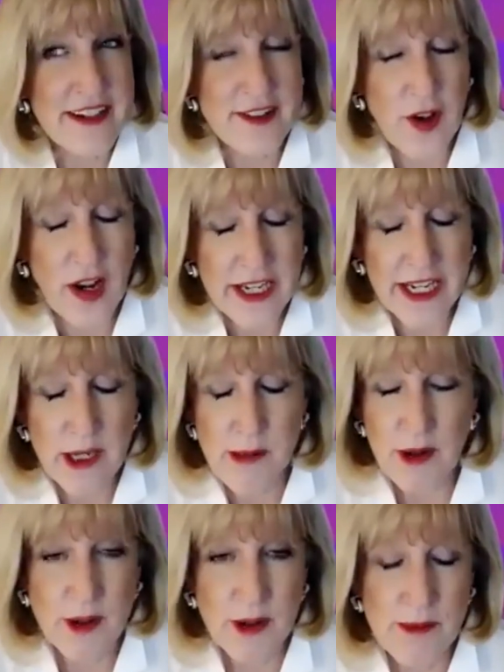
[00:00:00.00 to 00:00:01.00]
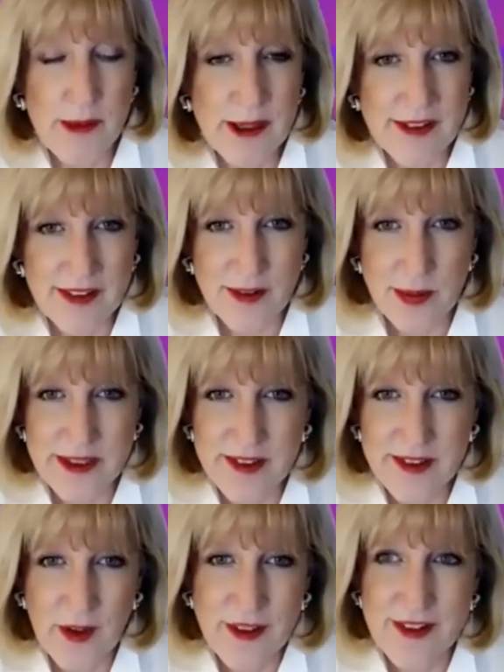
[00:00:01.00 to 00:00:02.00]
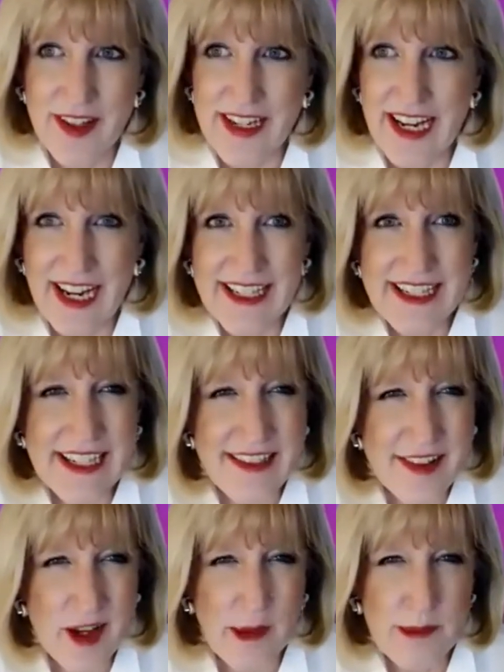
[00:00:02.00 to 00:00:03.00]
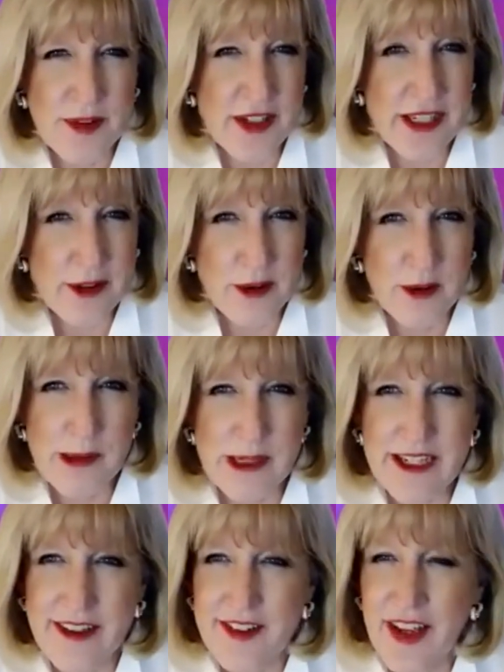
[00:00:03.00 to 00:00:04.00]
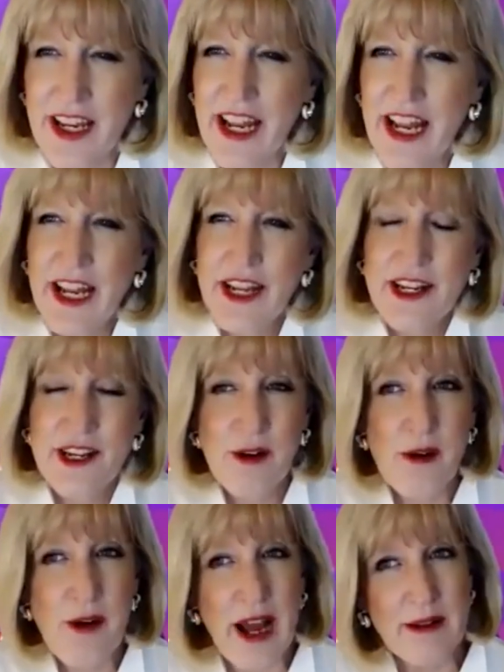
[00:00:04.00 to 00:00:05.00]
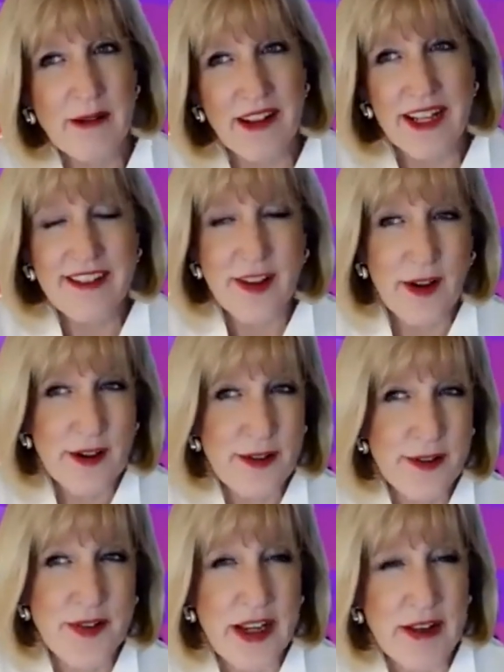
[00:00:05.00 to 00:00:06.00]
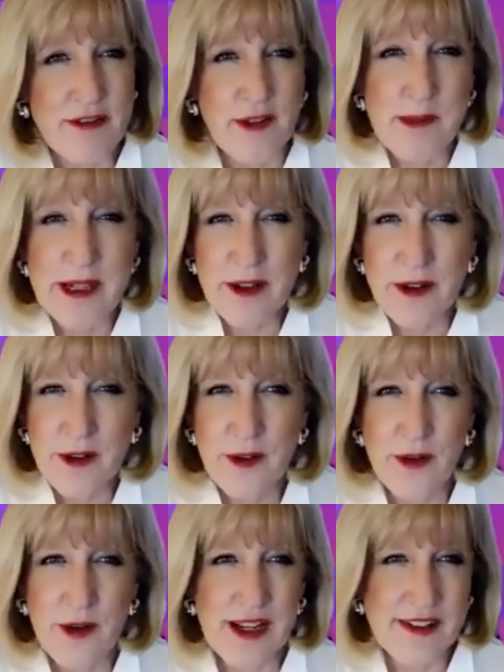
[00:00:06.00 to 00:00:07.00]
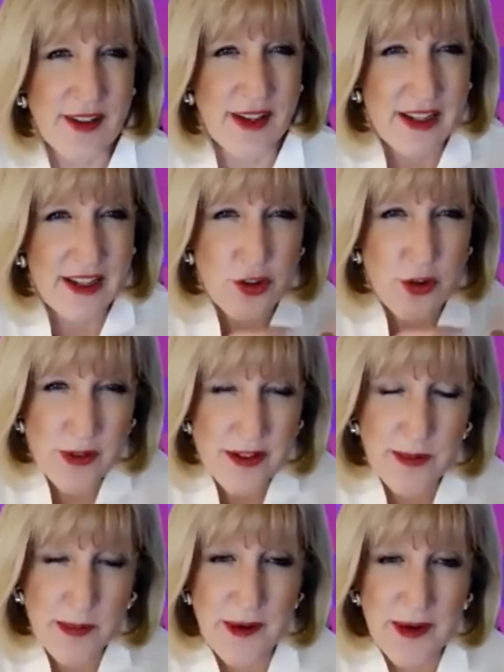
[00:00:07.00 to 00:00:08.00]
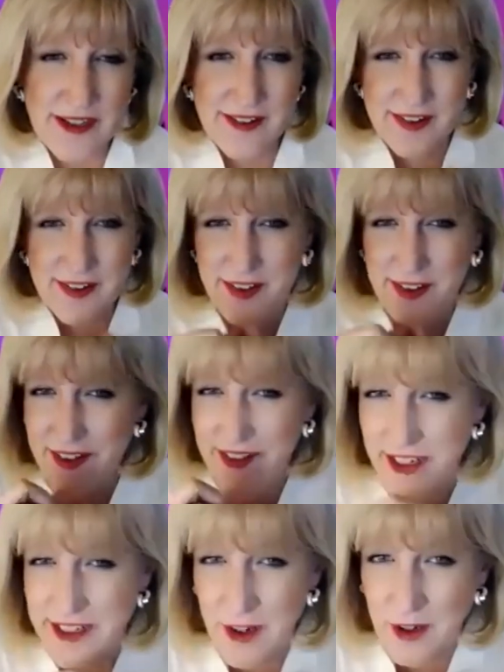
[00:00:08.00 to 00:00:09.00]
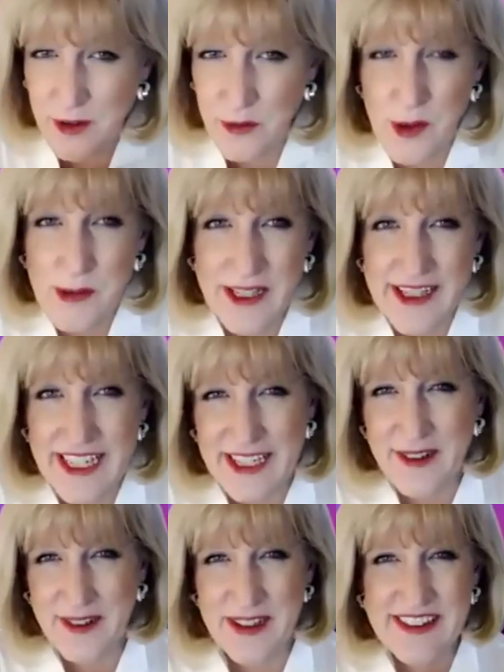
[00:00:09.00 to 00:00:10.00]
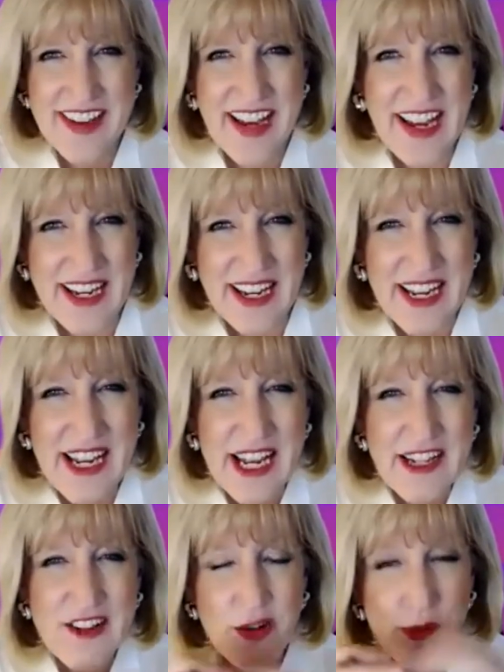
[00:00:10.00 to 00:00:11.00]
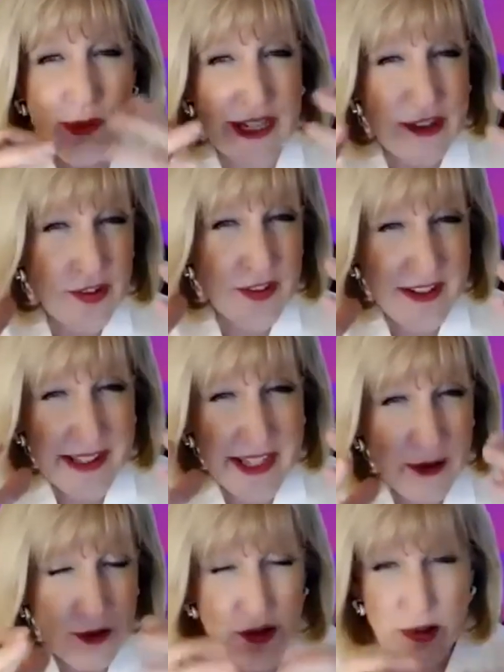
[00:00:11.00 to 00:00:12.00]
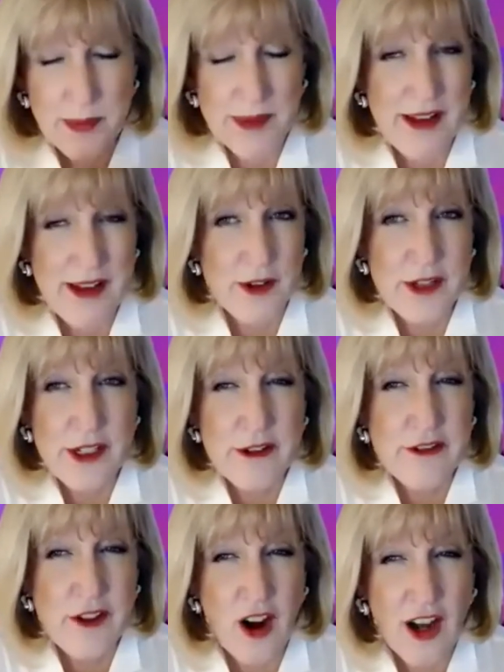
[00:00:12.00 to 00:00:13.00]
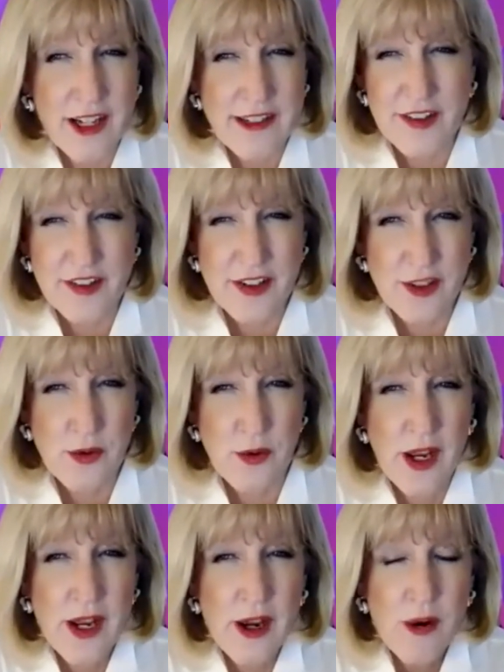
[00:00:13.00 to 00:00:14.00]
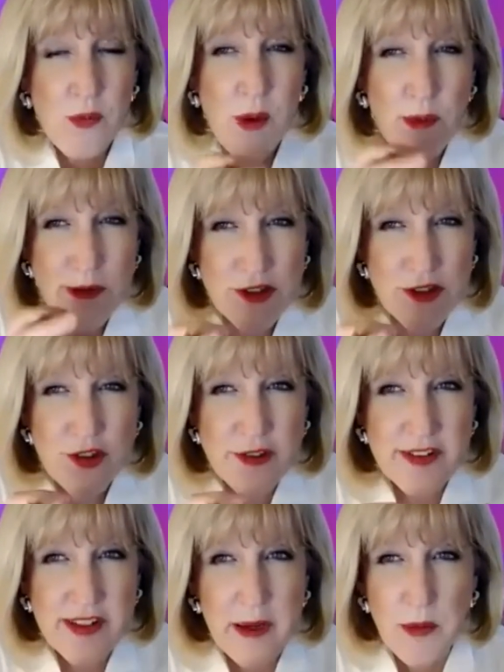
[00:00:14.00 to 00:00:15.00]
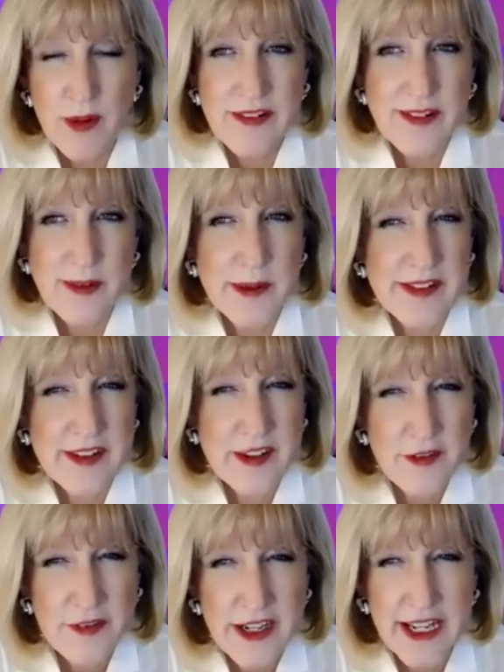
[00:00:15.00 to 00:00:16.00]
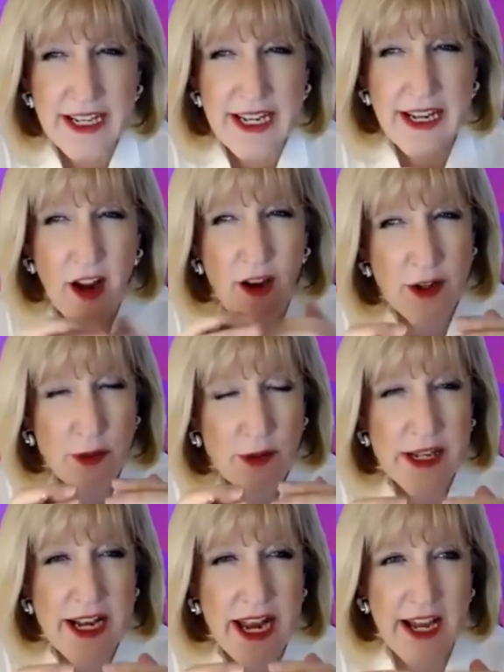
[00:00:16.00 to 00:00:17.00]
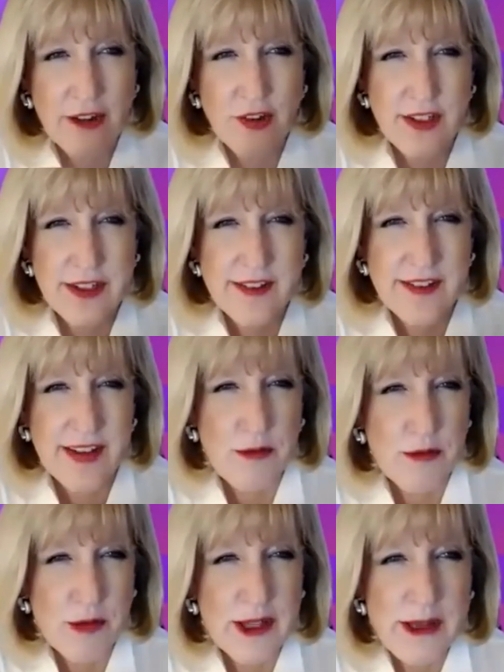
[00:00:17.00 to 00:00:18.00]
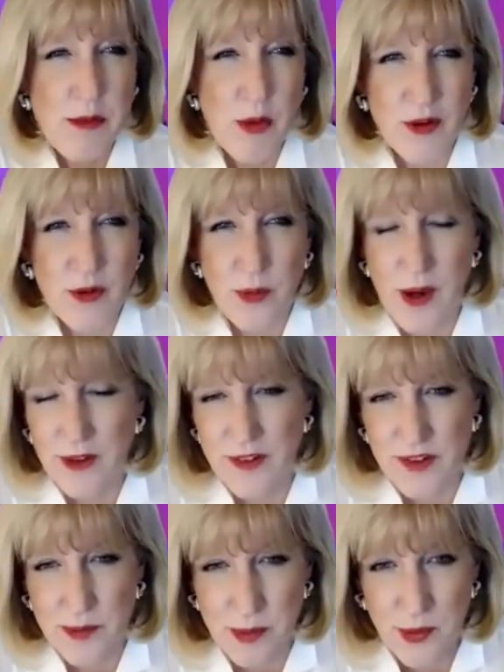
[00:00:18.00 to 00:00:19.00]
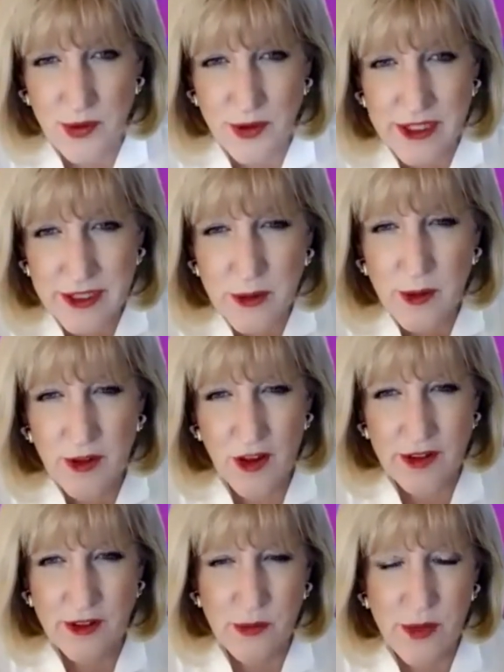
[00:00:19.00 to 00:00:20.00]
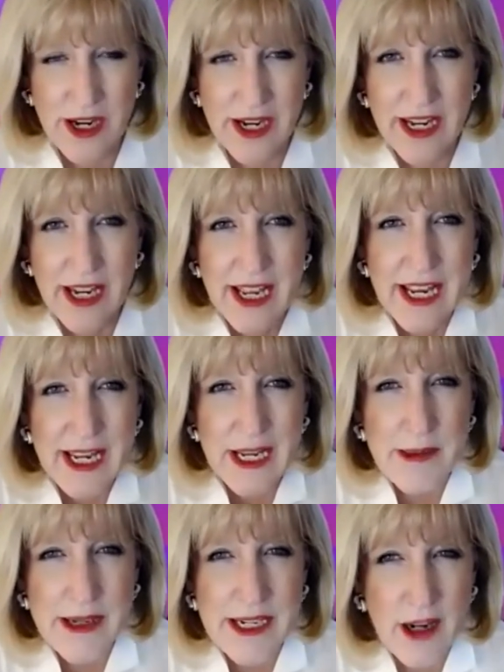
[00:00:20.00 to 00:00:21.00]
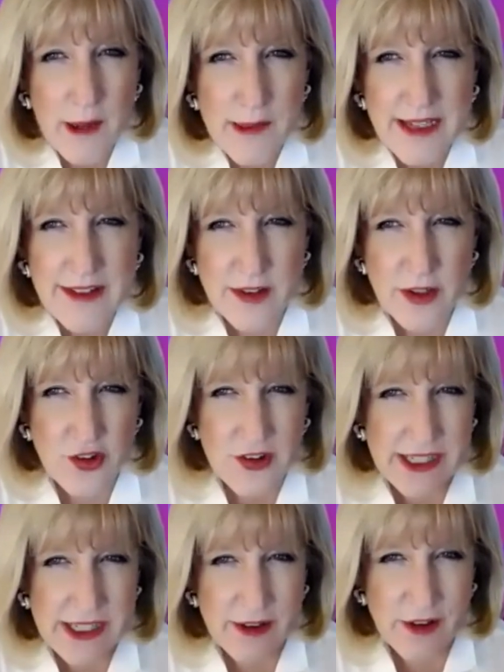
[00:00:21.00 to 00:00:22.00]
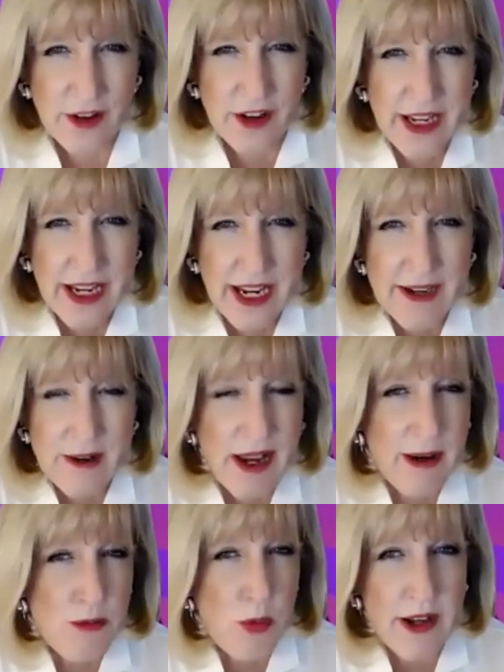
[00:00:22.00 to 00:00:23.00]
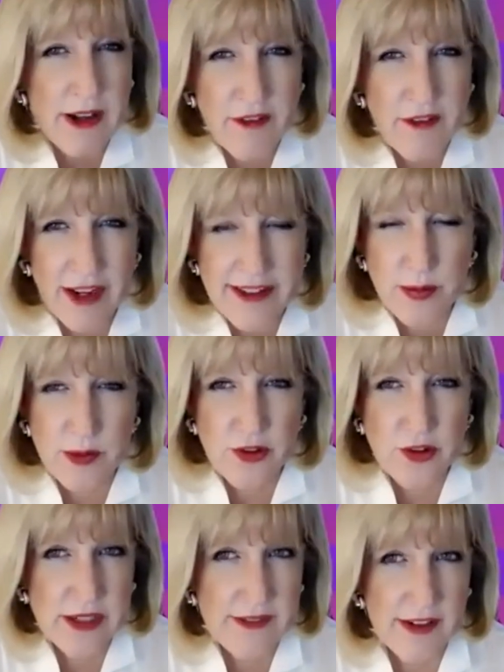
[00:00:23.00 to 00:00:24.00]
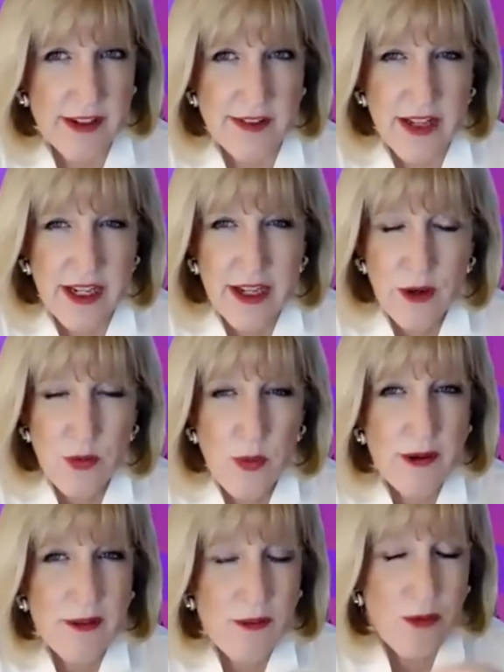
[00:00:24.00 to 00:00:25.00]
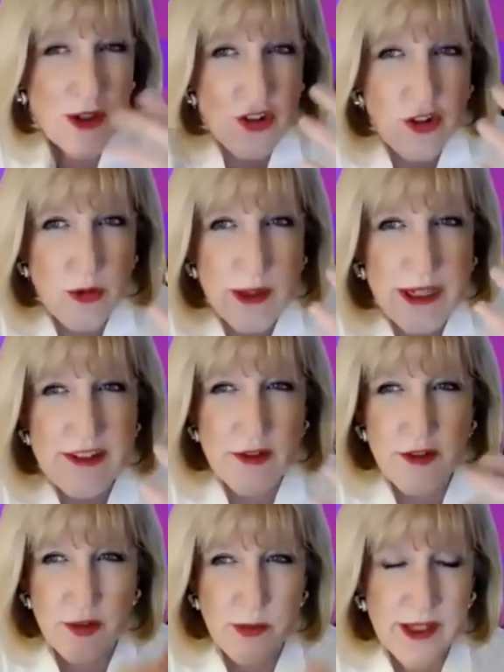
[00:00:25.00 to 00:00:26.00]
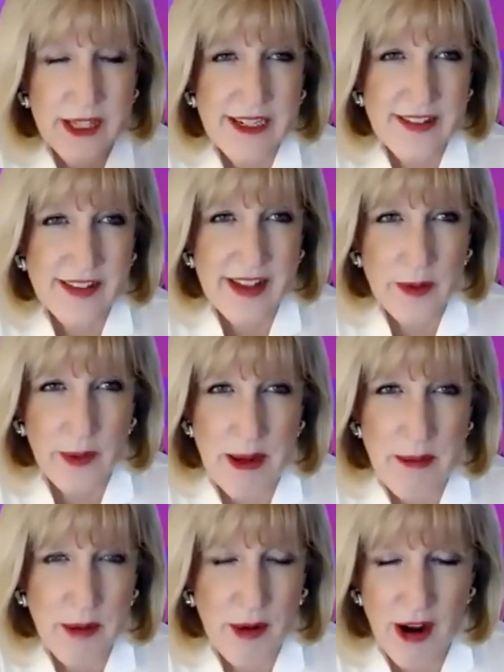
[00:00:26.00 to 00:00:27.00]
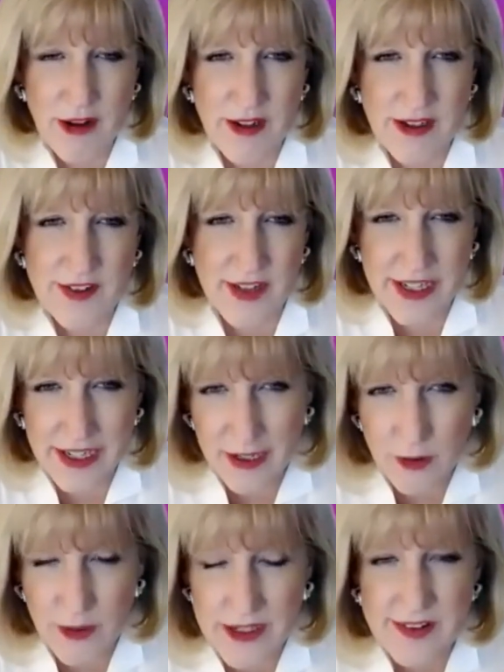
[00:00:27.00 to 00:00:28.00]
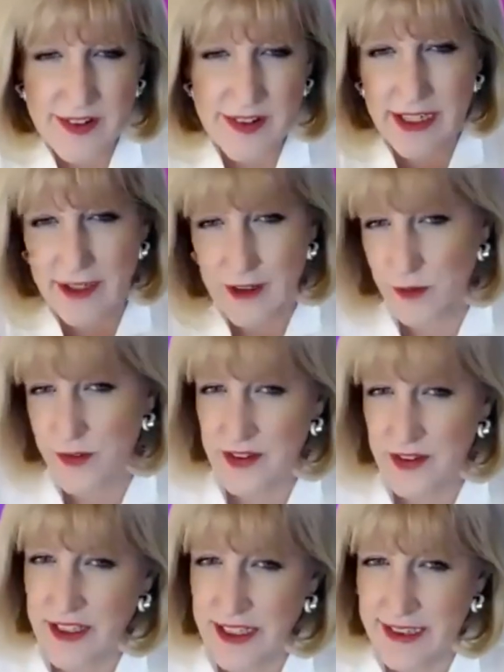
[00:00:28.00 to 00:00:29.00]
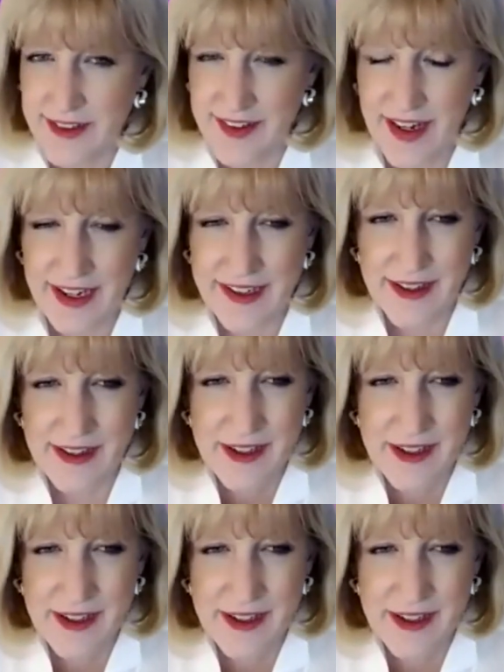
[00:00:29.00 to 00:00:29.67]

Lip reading: talking about good business results, I need to come to you because, you know, I would like to understand from you as your experience as a young woman leader in tech to reach the leadership level you've gotten to. What would you say were the specific and the concrete actions that really worked well to support you along the way in becoming such a leader? And what advice would you give us? What should we do to really accelerate progress and increase the inclusivity in tech?